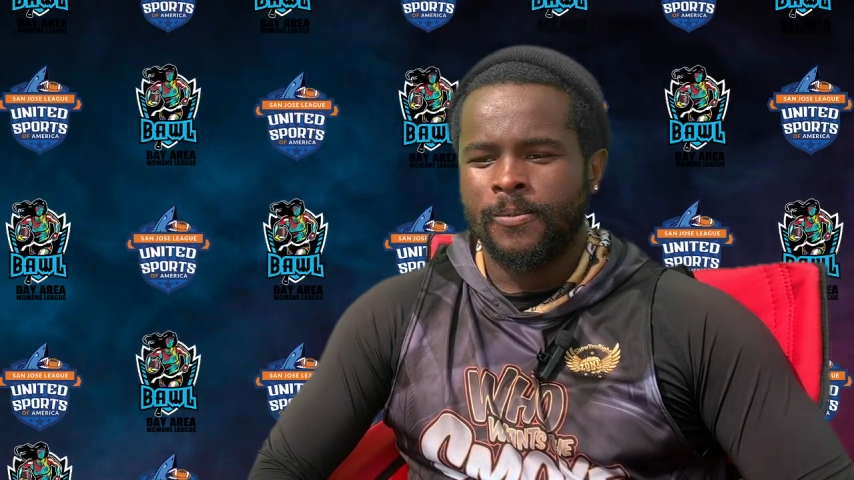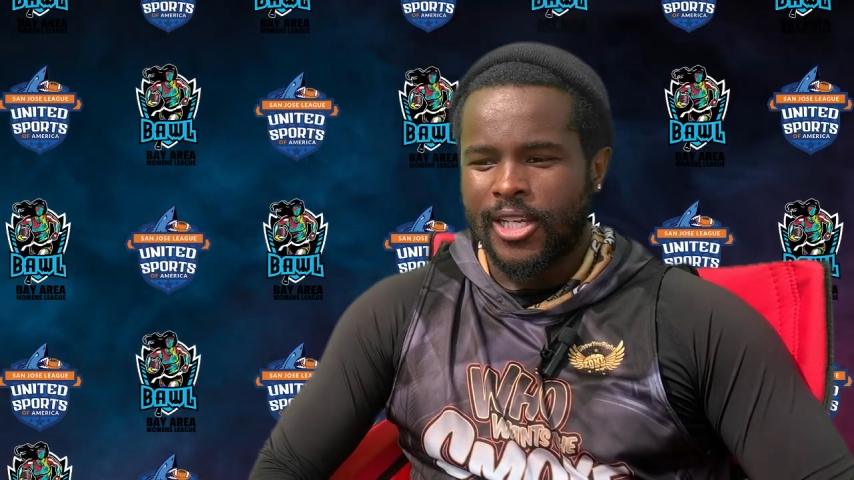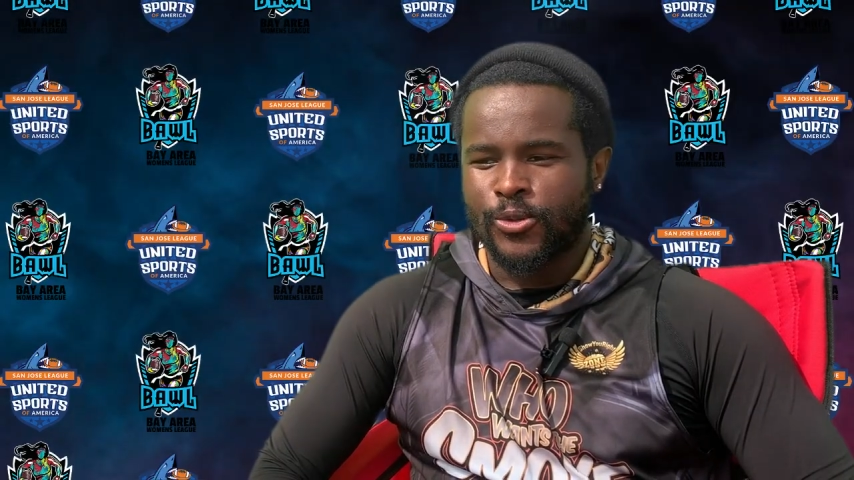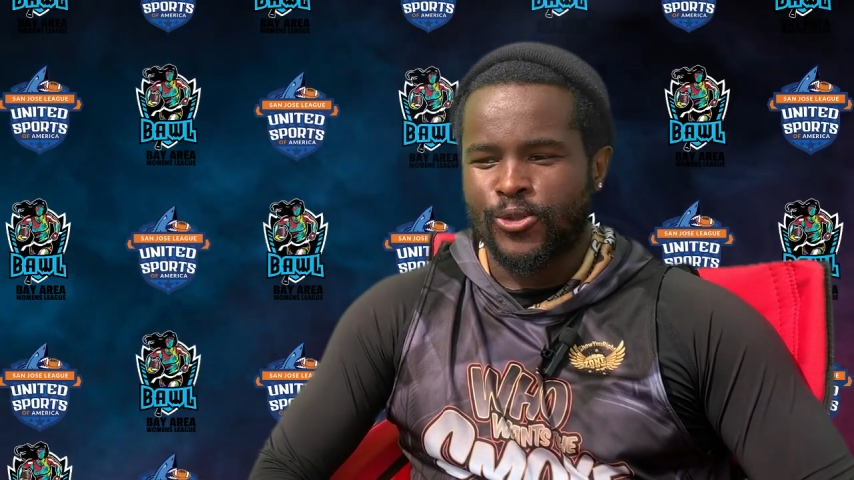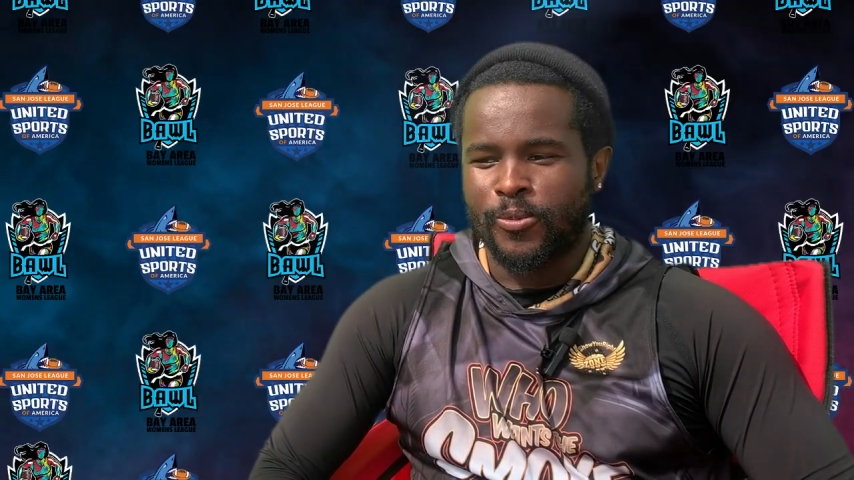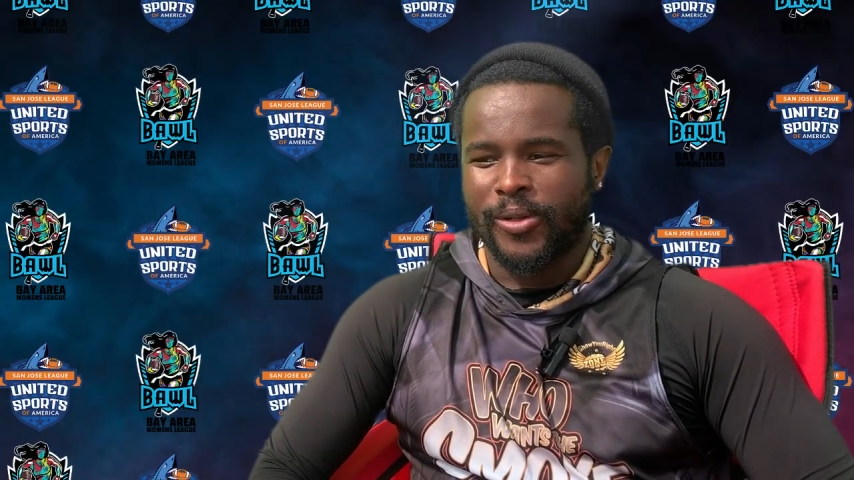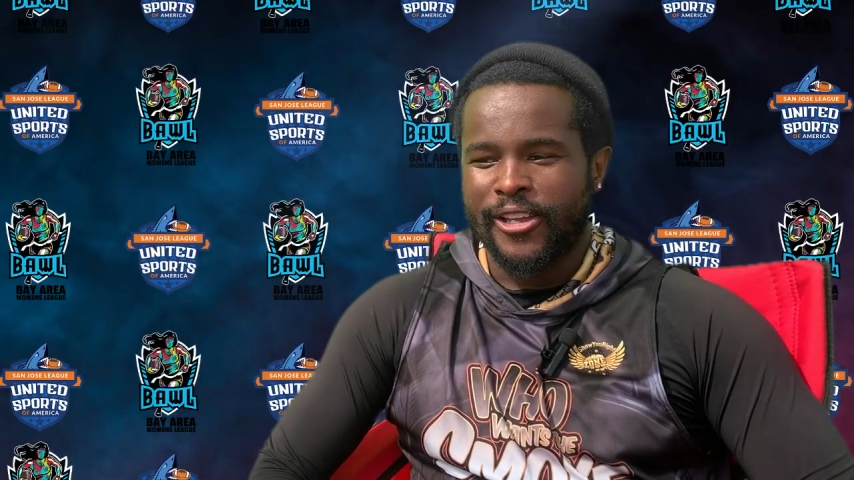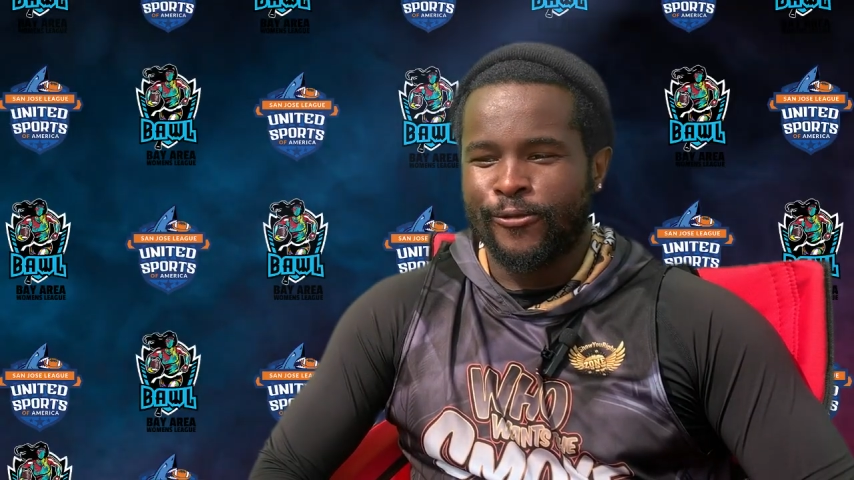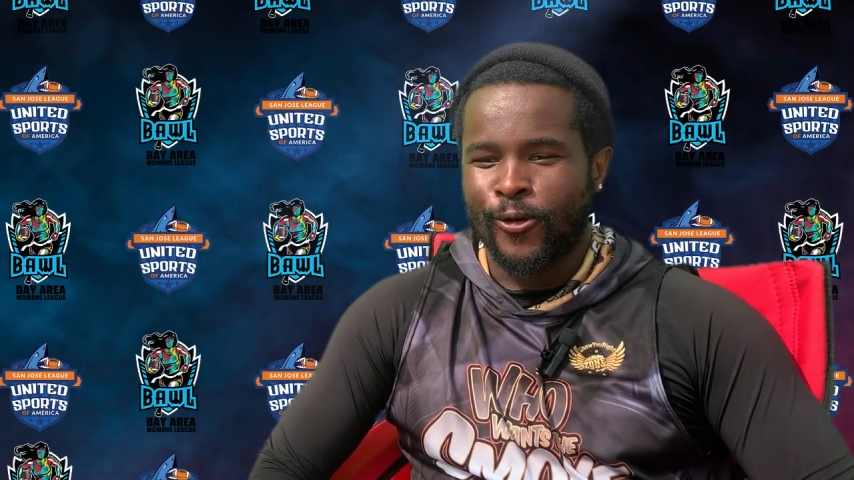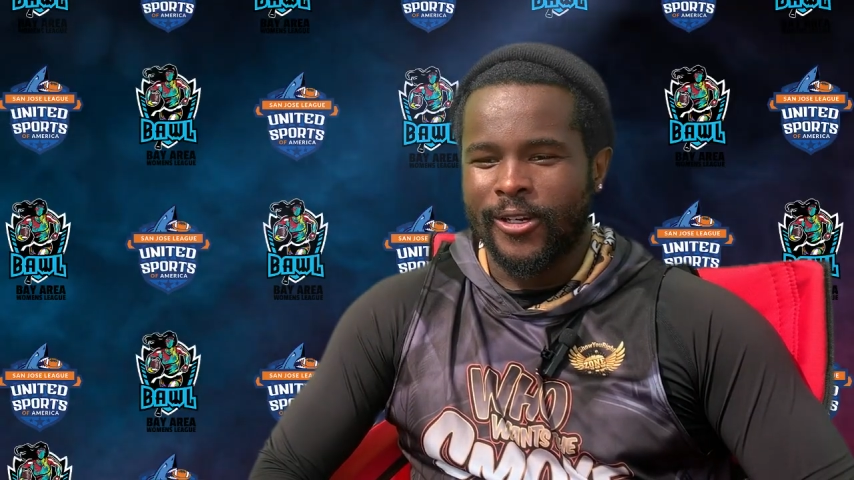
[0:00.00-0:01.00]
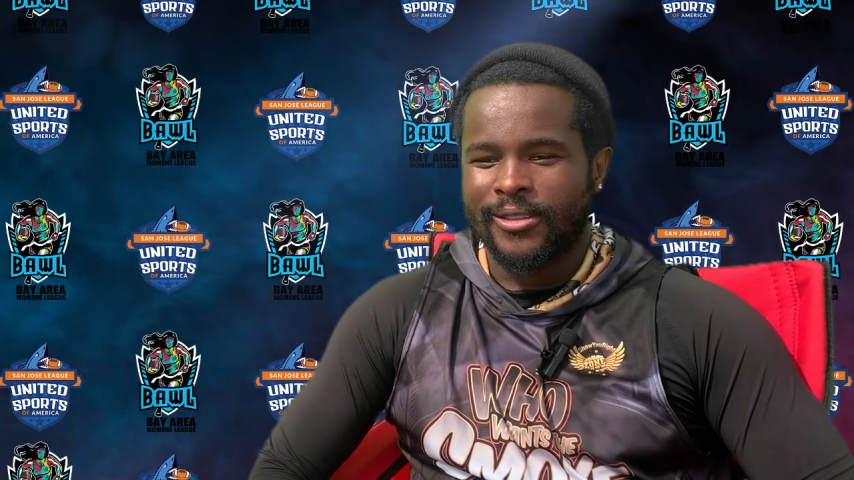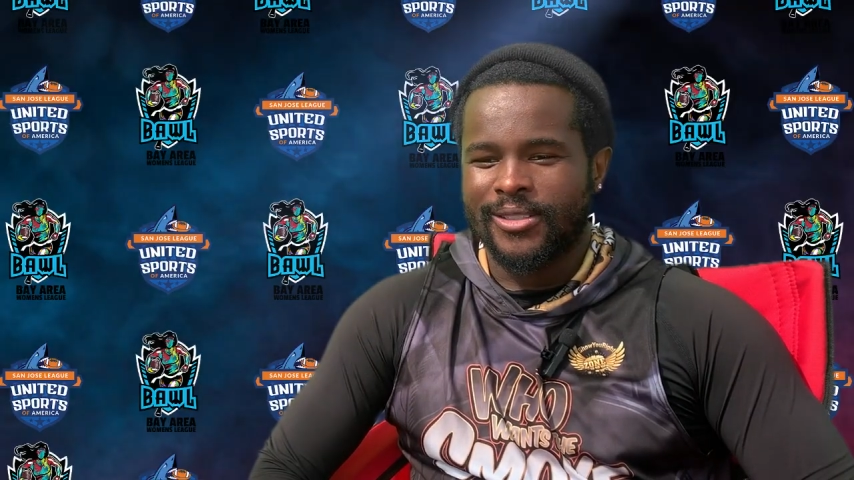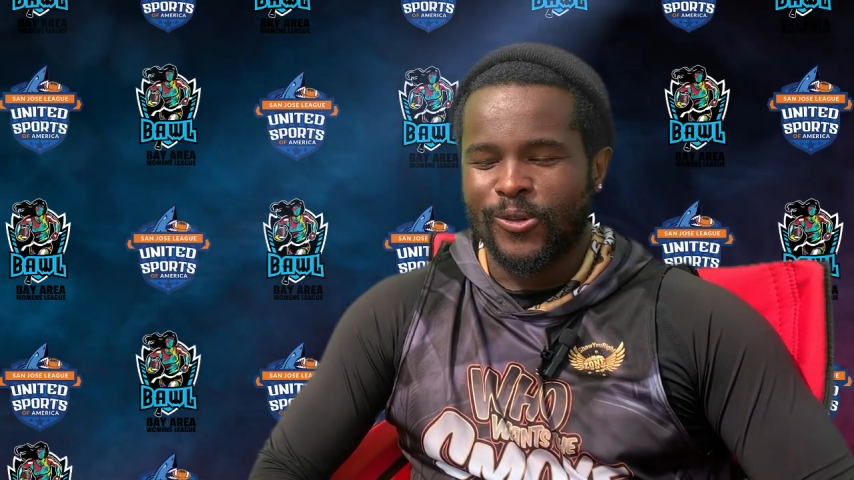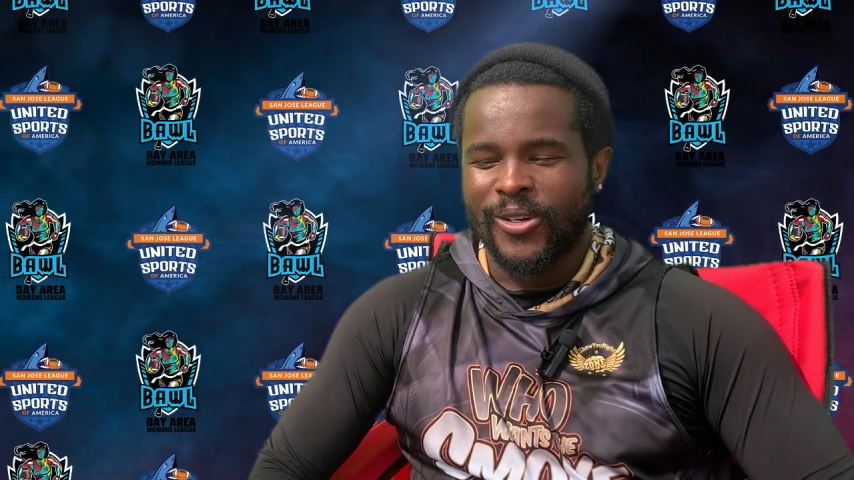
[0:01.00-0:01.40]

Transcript: That's what you play for, to